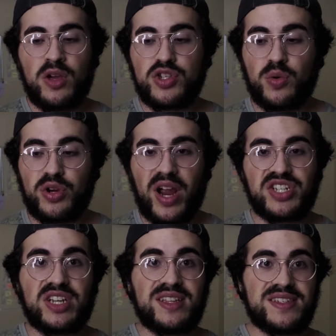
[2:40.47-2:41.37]
So when you're
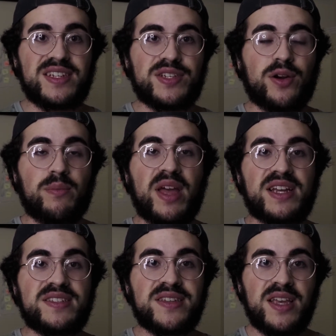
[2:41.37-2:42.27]
actually listening to your
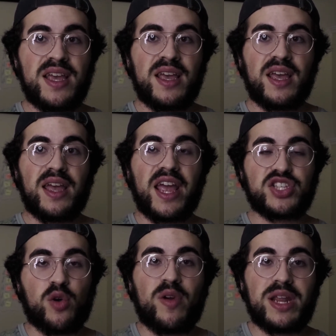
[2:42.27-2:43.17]
mix, it's
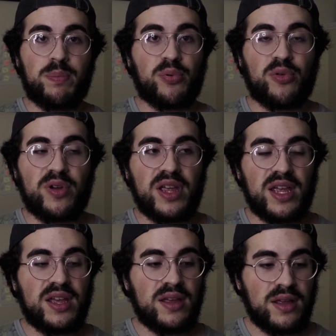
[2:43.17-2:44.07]
already
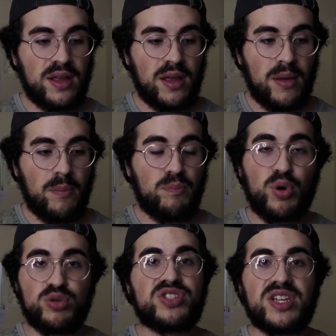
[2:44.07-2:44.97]

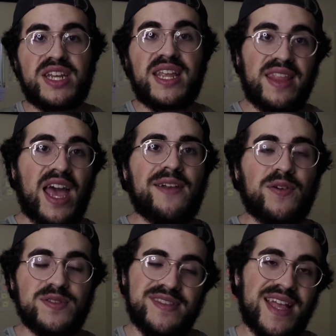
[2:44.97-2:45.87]
pre-boosted in the
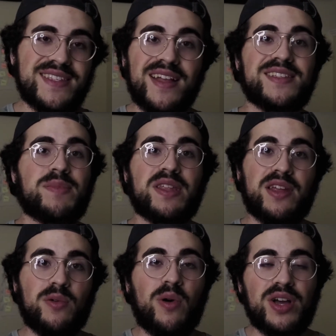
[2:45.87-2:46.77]
headphones, and that's not something that
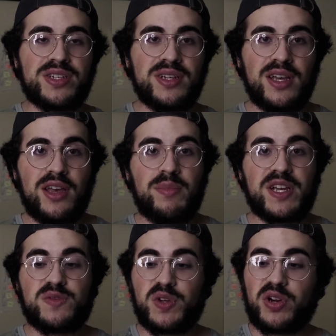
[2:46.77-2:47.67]
you want,
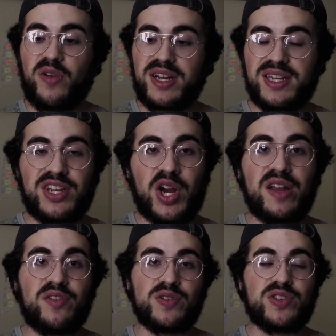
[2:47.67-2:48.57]
because when you're correcting in your
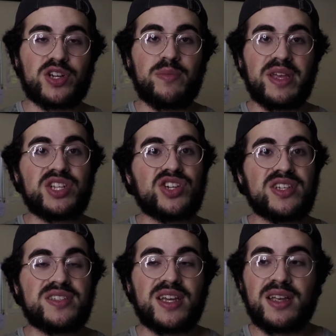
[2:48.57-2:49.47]
headphones, you're going to be
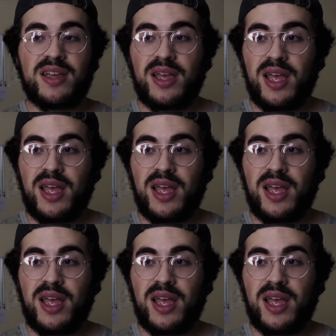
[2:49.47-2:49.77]
adjusting